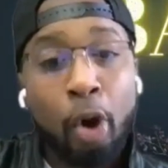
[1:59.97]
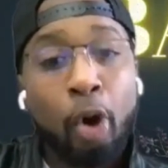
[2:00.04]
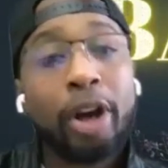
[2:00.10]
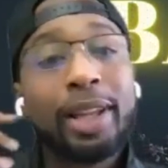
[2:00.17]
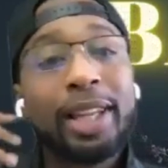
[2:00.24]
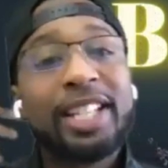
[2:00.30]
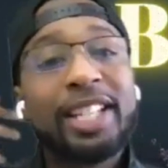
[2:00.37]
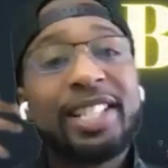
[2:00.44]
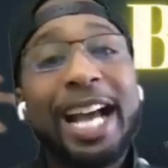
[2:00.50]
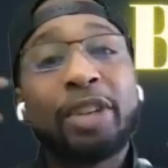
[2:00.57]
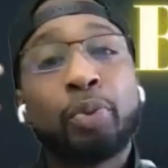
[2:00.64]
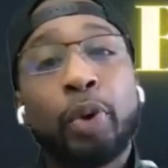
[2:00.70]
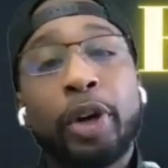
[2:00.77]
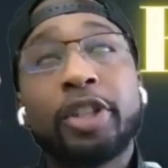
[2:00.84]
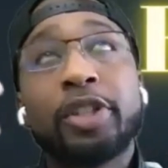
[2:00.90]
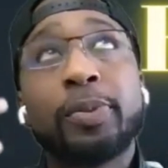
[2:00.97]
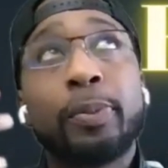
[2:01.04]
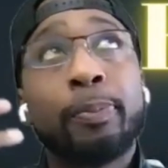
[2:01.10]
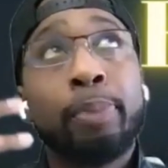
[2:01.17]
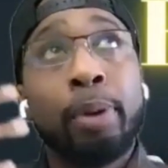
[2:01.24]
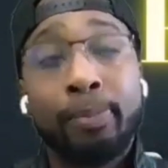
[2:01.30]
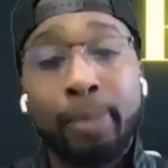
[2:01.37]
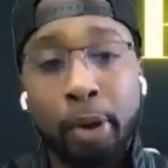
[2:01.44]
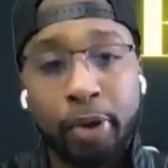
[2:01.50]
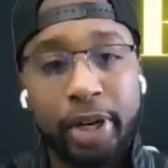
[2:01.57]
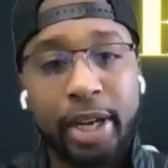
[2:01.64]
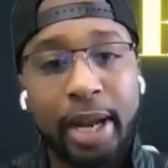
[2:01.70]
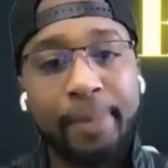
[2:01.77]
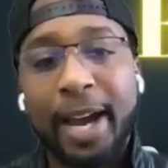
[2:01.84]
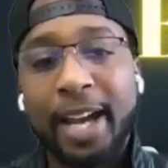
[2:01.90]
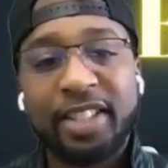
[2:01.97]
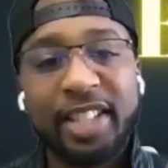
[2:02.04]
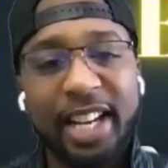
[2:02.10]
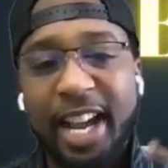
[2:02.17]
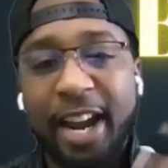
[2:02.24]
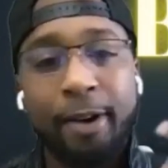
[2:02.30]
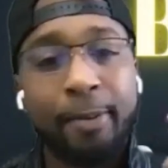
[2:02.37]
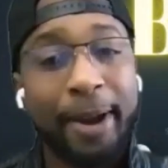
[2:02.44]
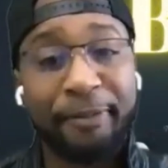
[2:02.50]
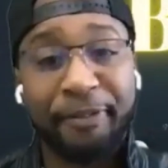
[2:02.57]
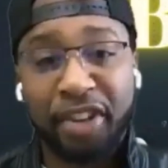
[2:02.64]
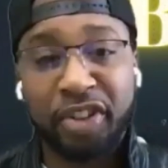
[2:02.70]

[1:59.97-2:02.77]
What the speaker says: or at least that's what's promoted. I'm not saying that everybody